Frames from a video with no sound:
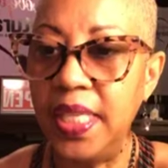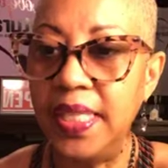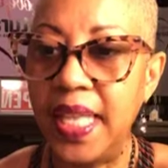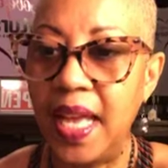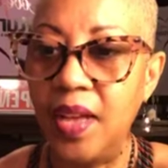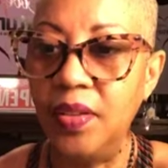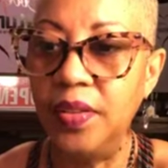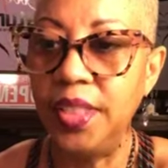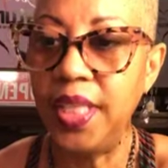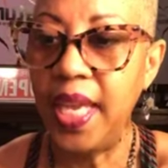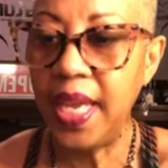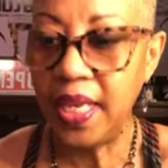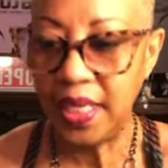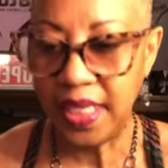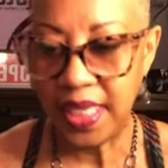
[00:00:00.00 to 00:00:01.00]
out.
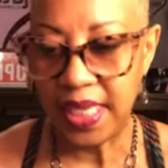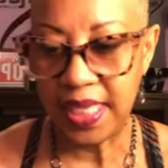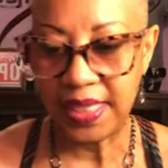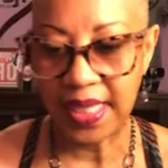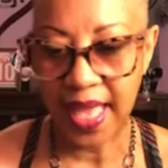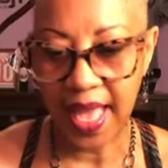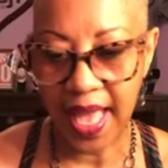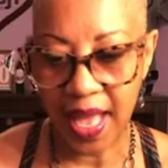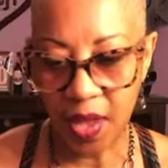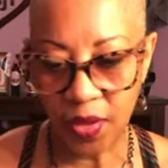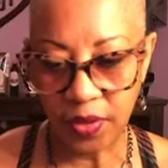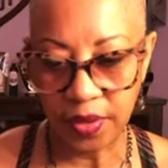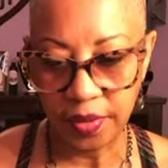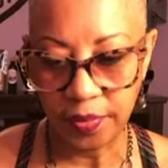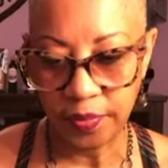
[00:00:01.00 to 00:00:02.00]
Check these
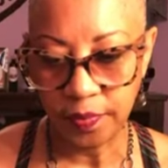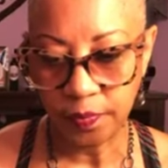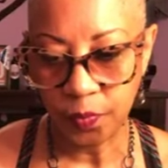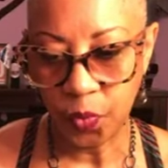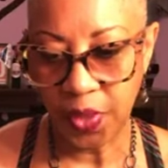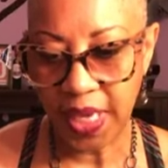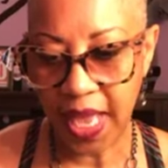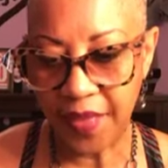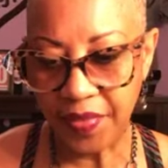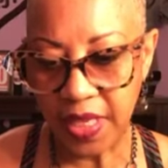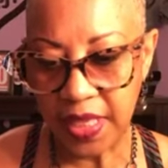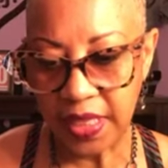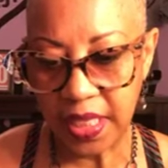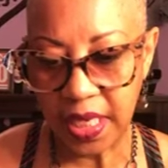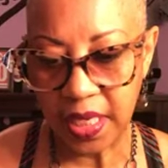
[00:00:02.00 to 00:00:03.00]
out. We got
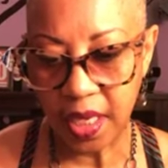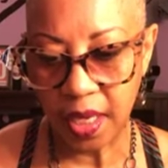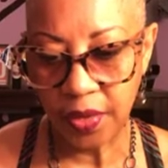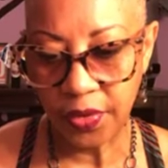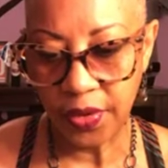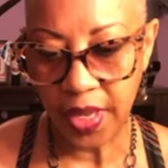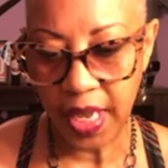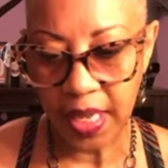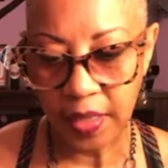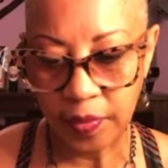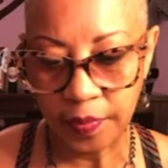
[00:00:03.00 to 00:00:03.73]
these in the other day.